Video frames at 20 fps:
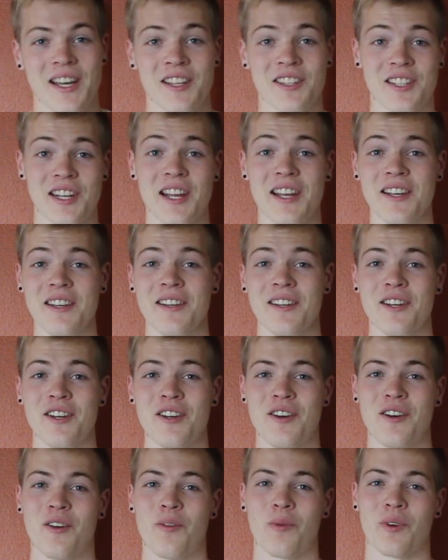Today,
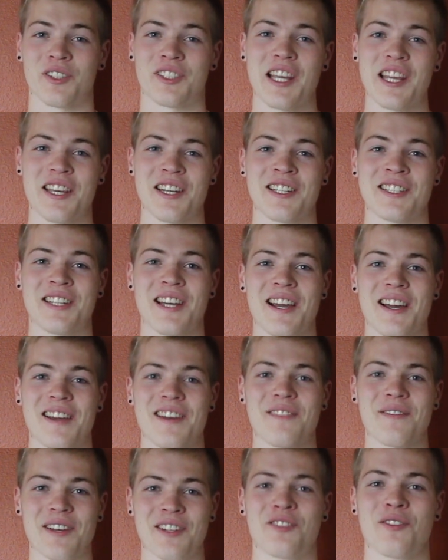we're taking a
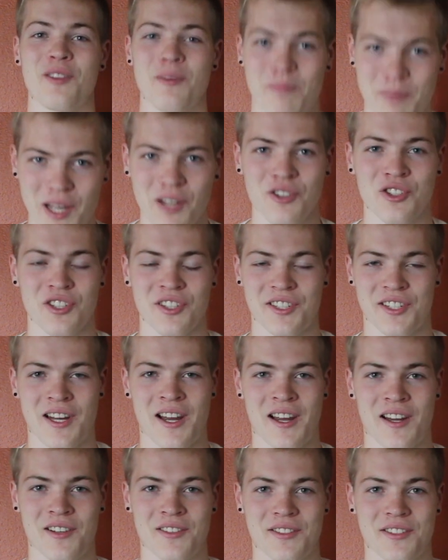dive into the Belgian
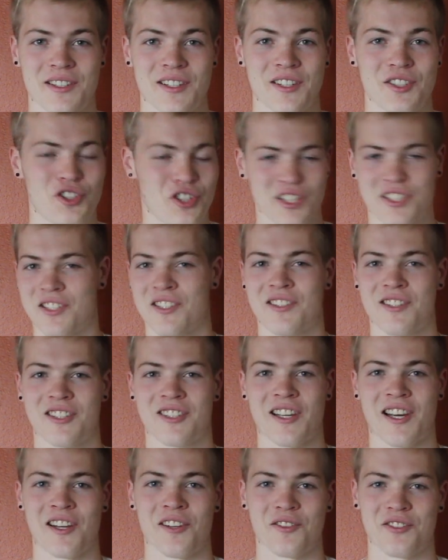styles, just as the
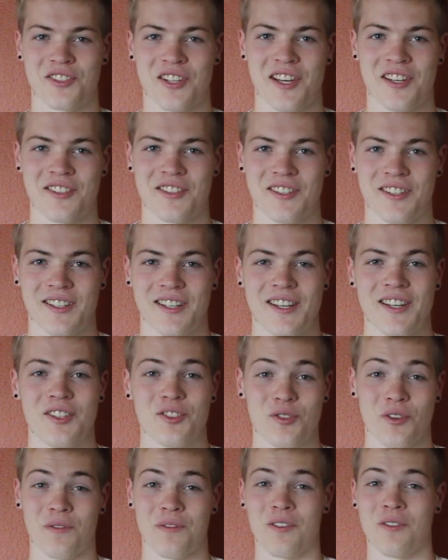title says.
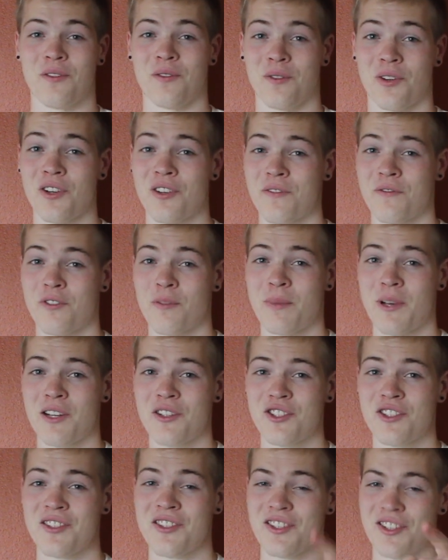So if you're looking for
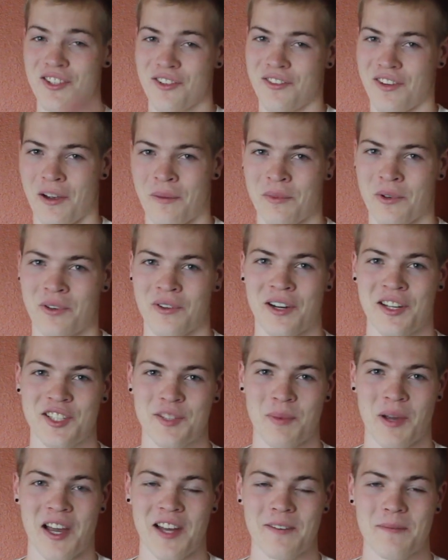Belgians, you've come to the right
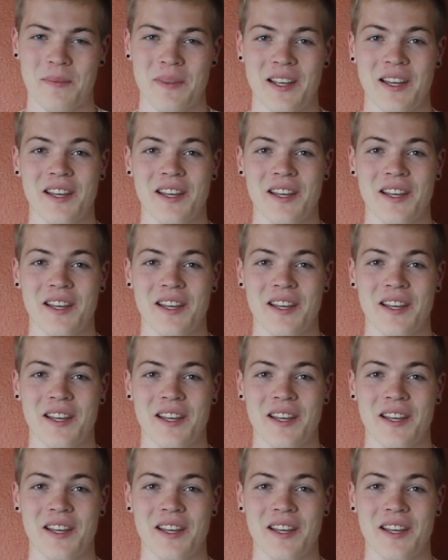spot.